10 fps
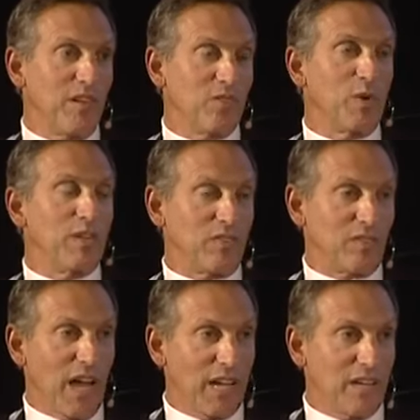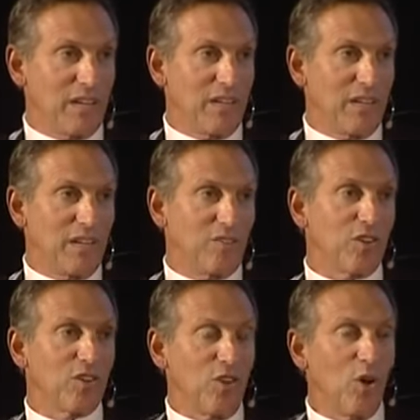is we decided
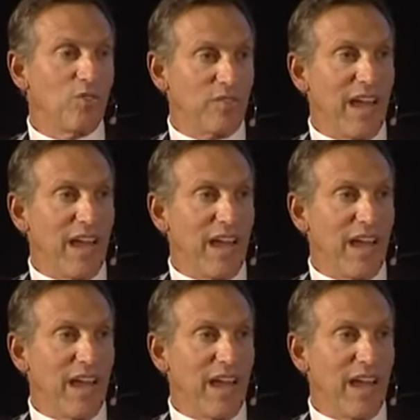to close